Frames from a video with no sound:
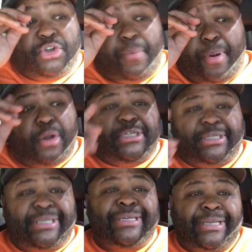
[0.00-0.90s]
you're
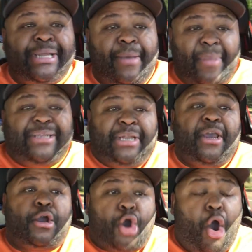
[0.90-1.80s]
purchasing basically
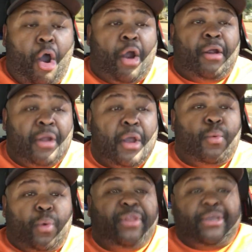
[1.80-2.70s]
a car
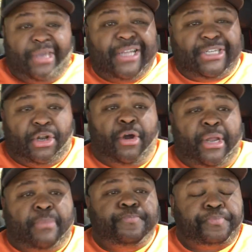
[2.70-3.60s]
with a kitchen on
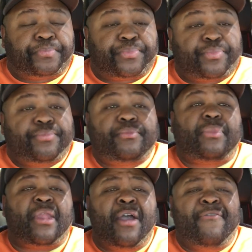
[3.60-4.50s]
it.
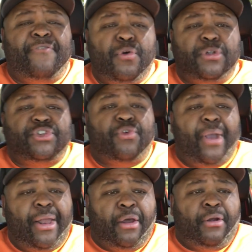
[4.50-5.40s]
A food
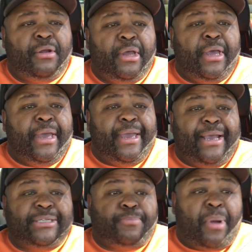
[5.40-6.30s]
trailer
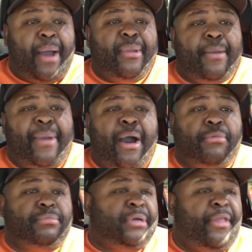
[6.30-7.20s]
is probably about
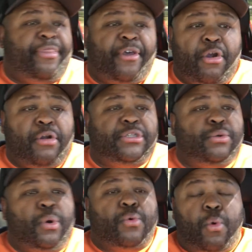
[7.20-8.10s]
1/3 to
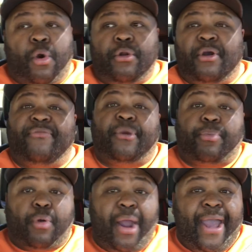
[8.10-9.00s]
1/4 of the
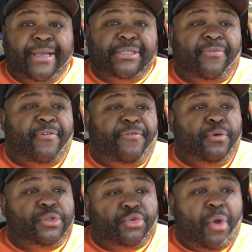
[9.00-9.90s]
price of a
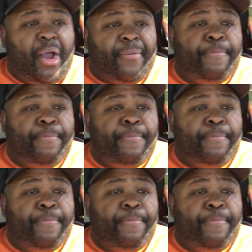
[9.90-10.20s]
food truck,